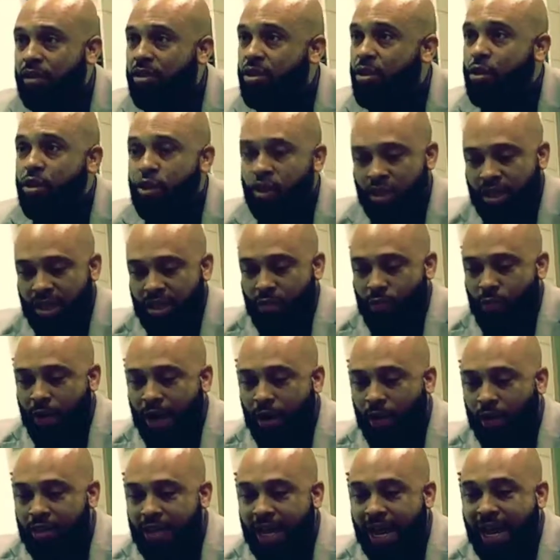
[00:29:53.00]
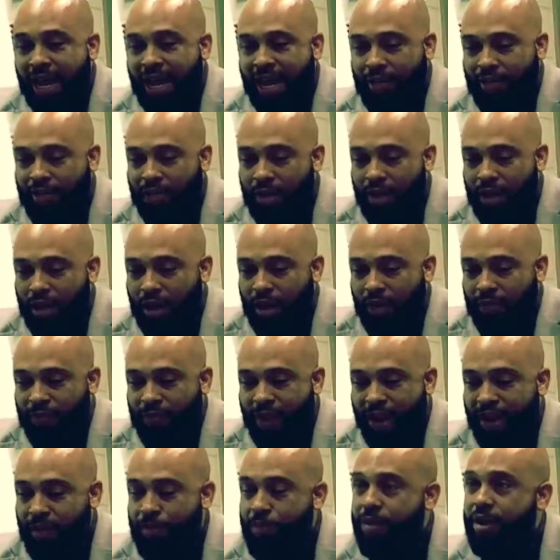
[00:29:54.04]
So you're sitting around, because I have a
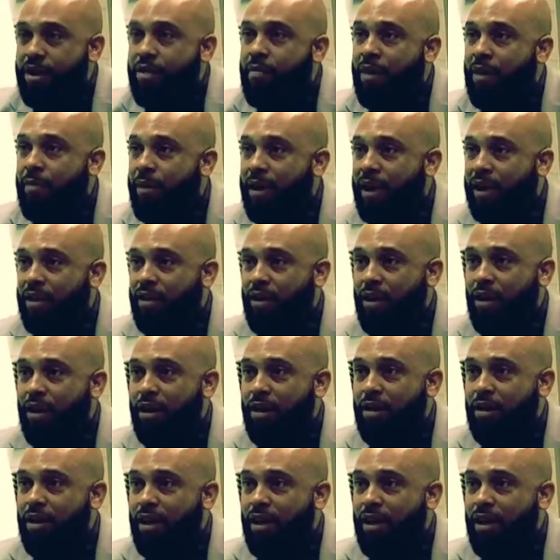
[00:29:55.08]
fire pit in my backyard,